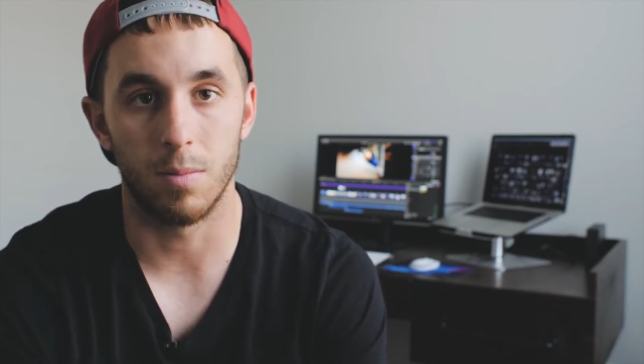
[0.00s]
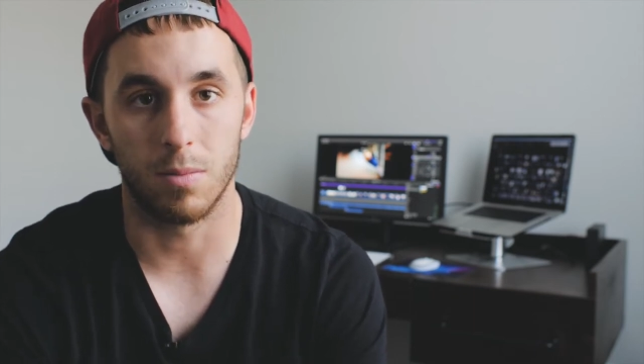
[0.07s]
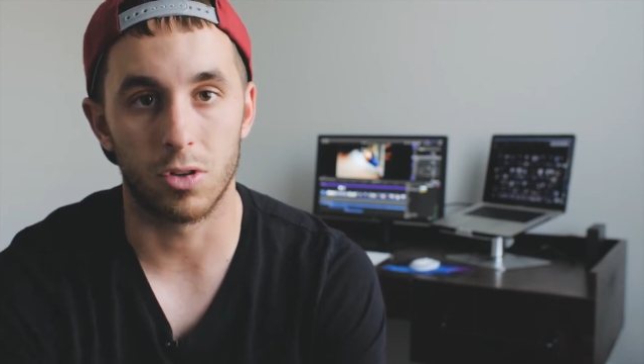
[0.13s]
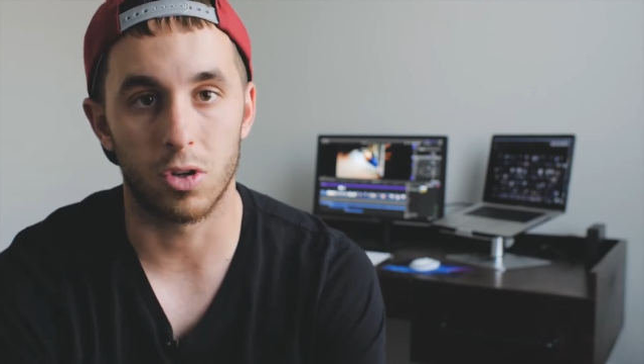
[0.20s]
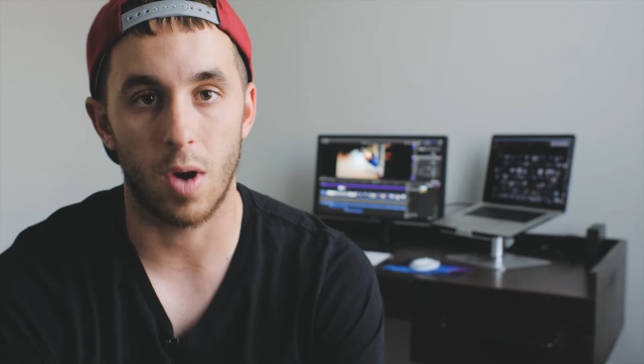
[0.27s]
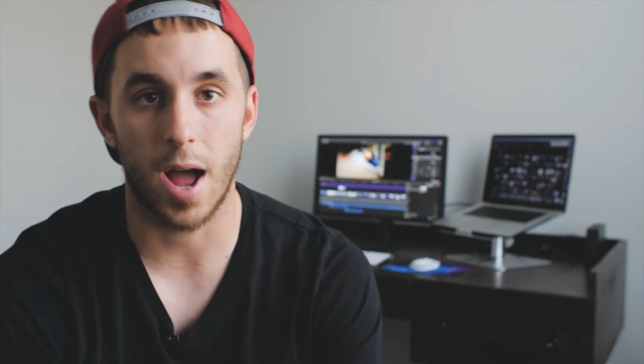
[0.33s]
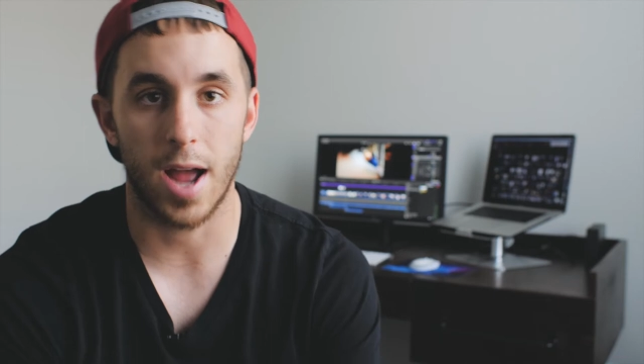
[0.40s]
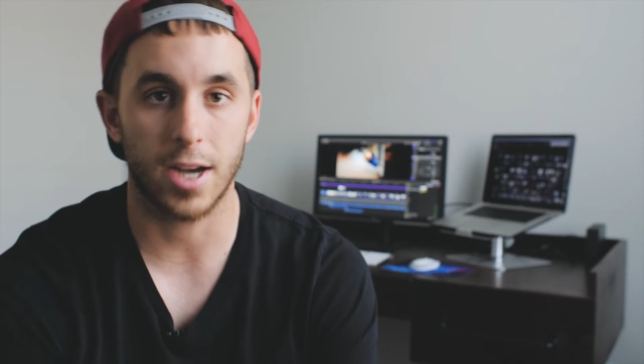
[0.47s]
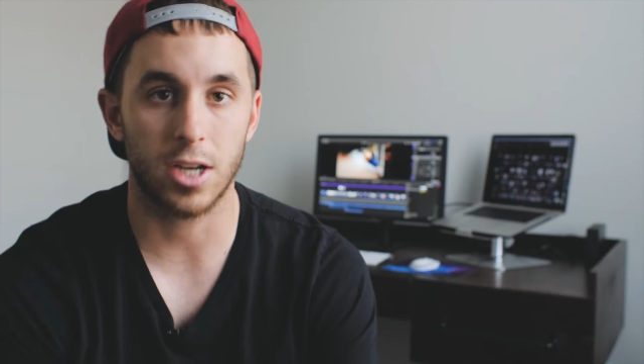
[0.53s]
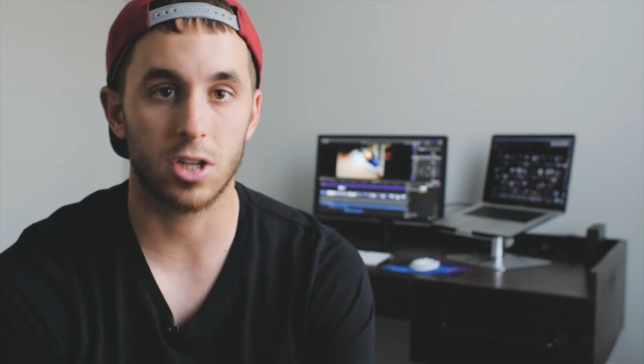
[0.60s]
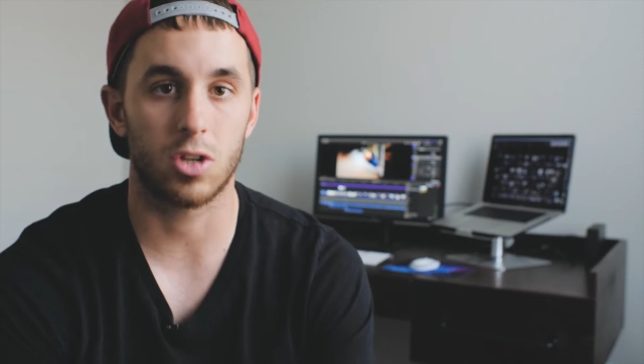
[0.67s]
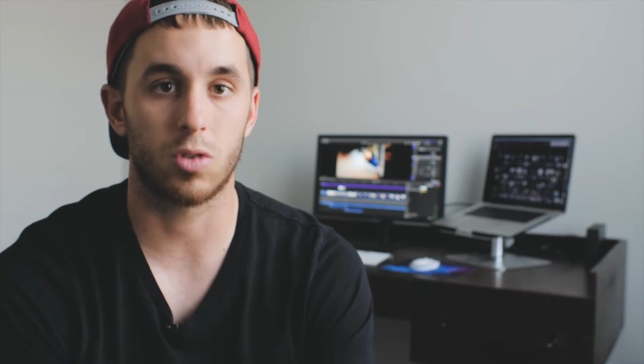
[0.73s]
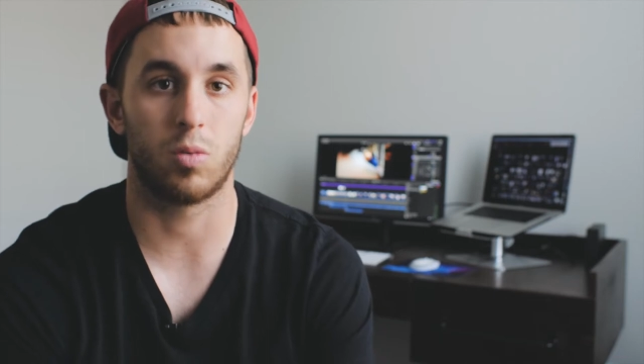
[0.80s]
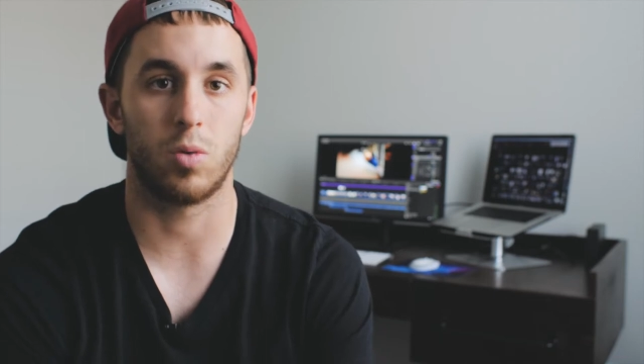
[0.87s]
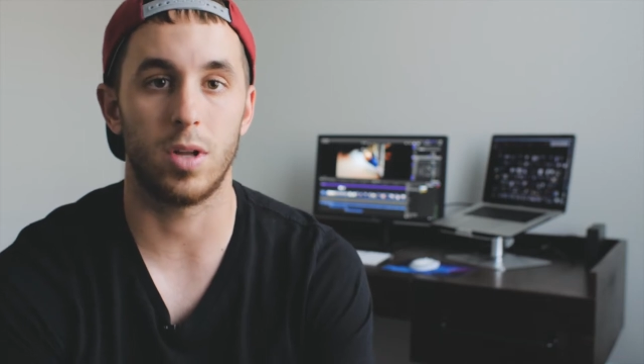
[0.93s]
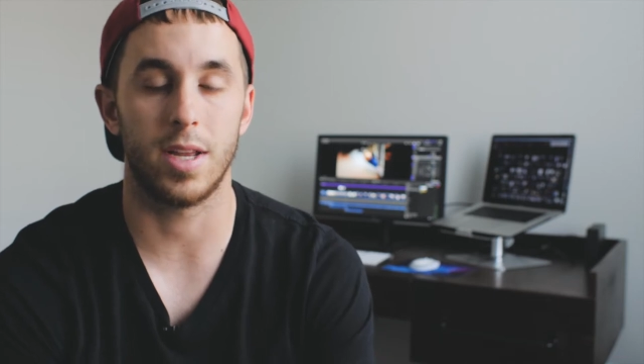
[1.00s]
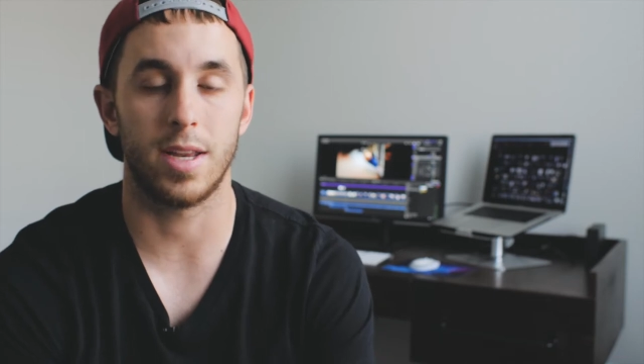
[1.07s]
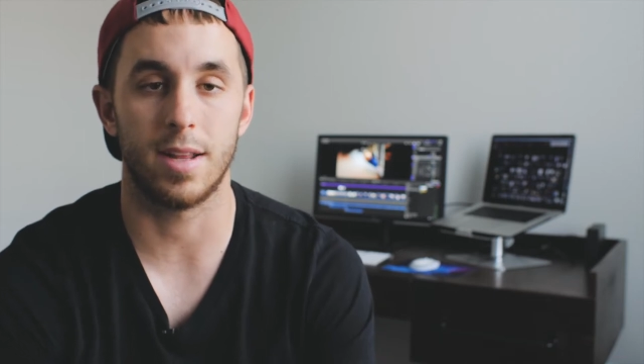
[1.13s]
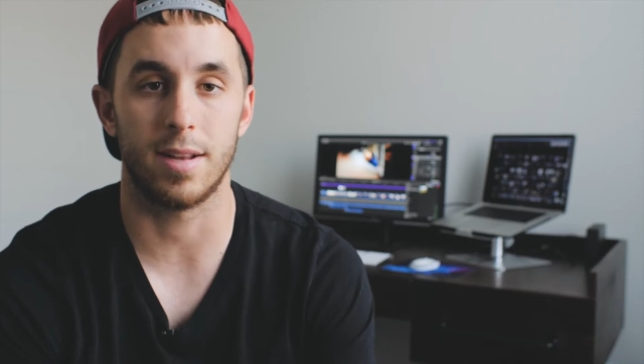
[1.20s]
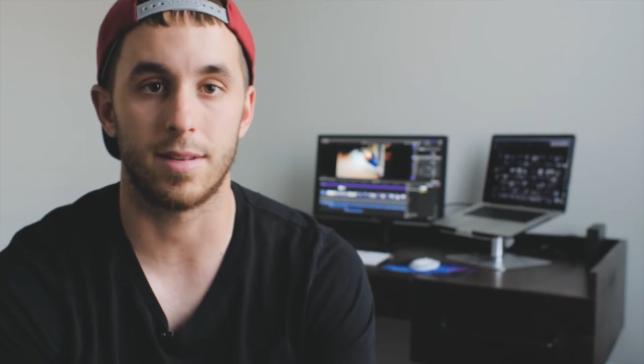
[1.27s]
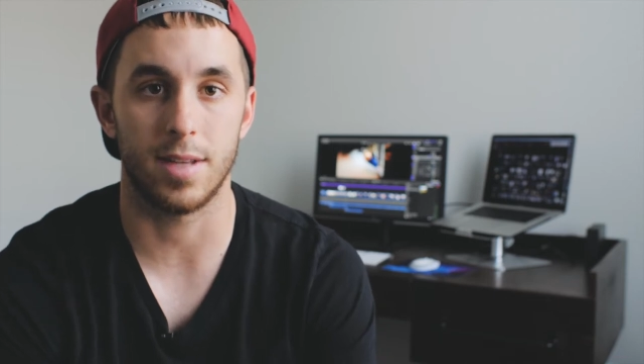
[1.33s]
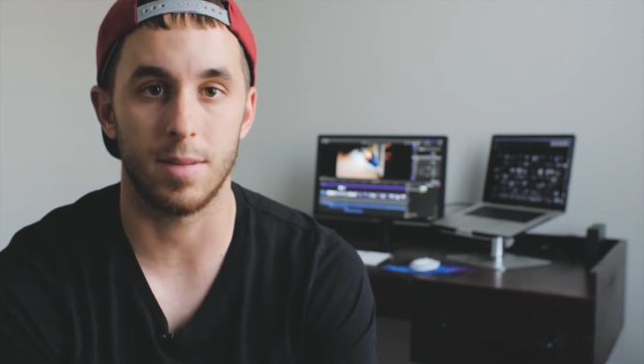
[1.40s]
So I just really
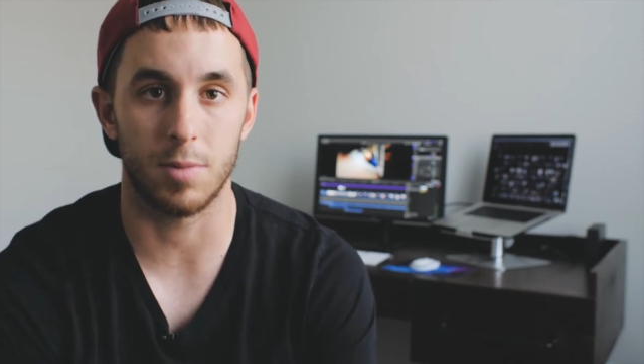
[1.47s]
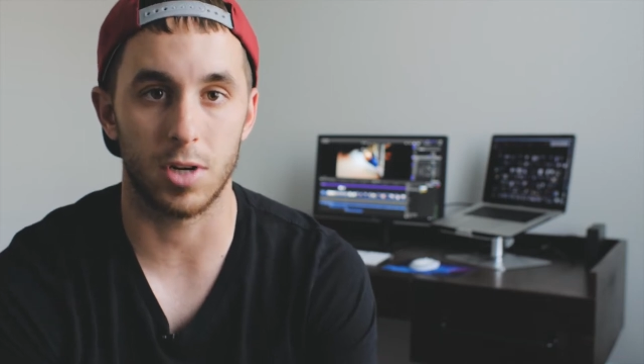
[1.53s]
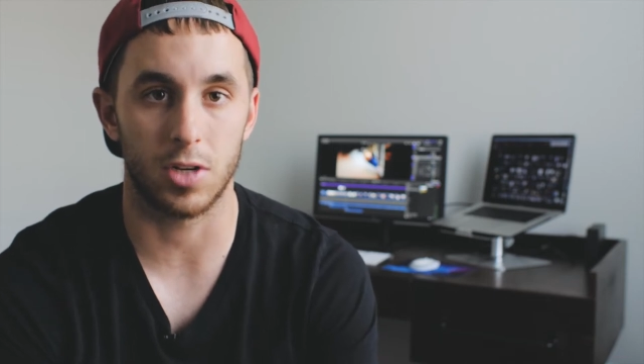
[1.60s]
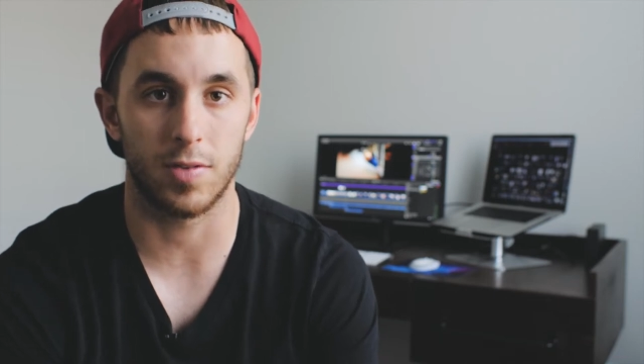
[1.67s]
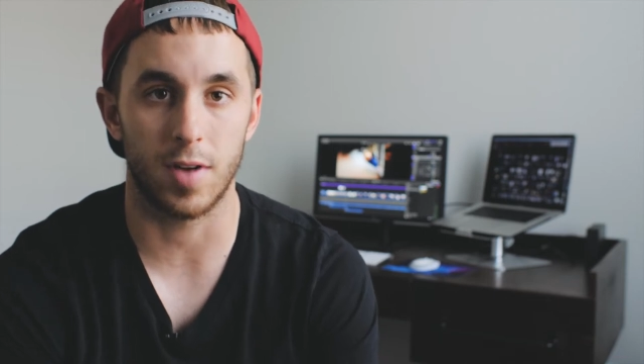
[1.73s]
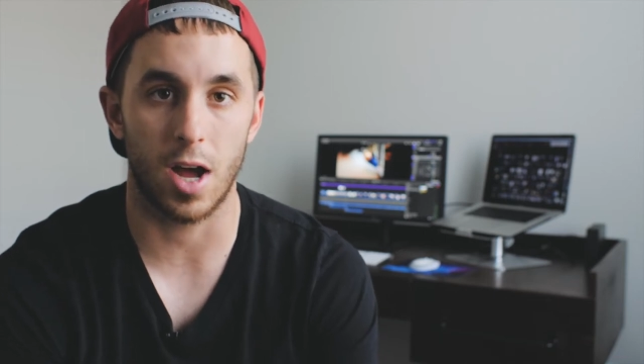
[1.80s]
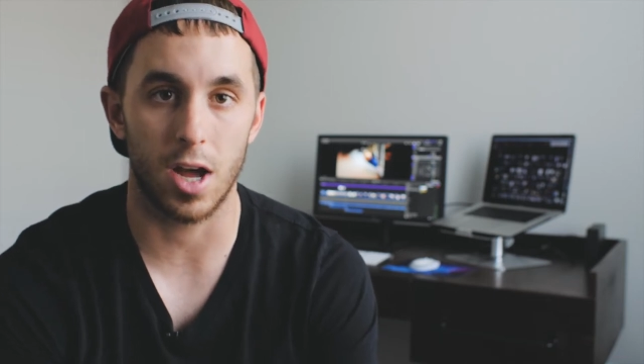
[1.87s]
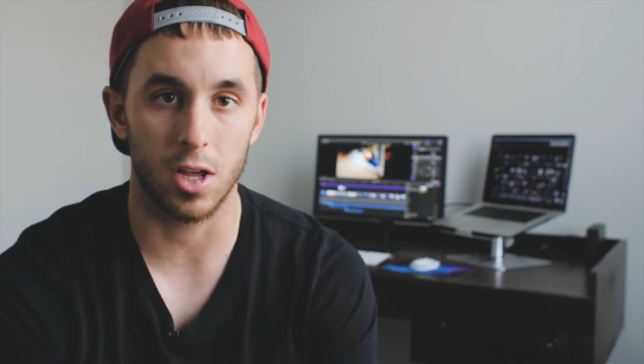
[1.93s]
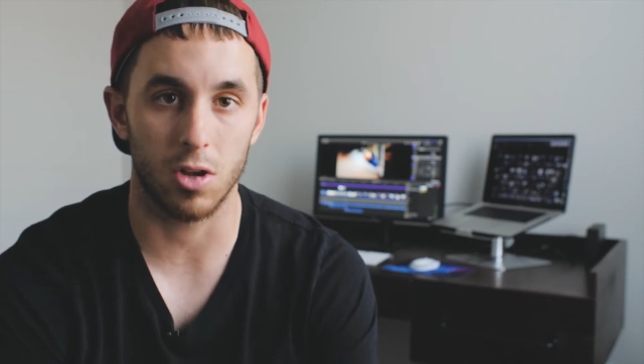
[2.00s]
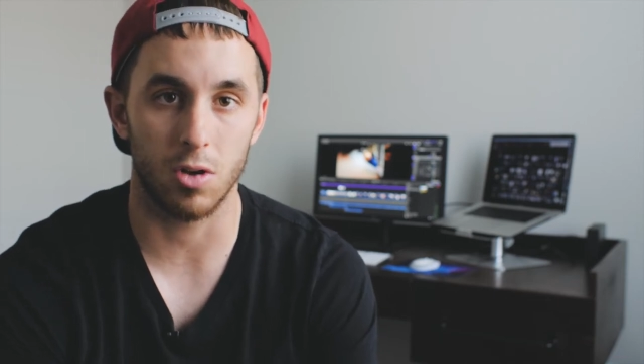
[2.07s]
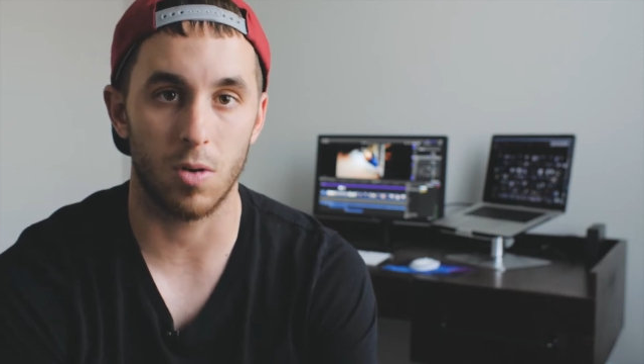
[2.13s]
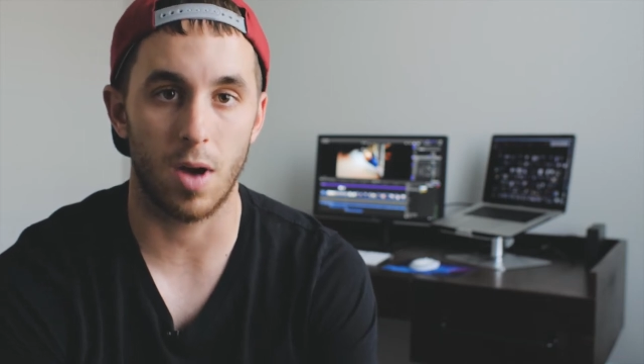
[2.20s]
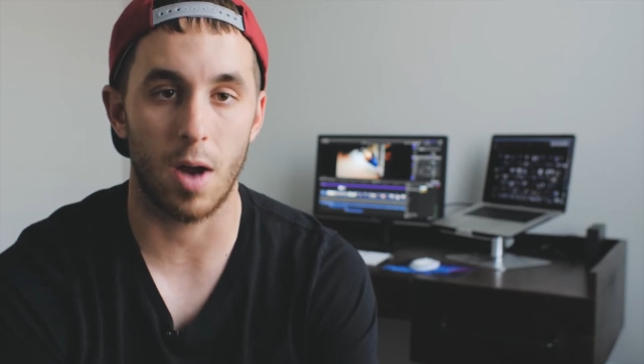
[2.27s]
didn't see much value.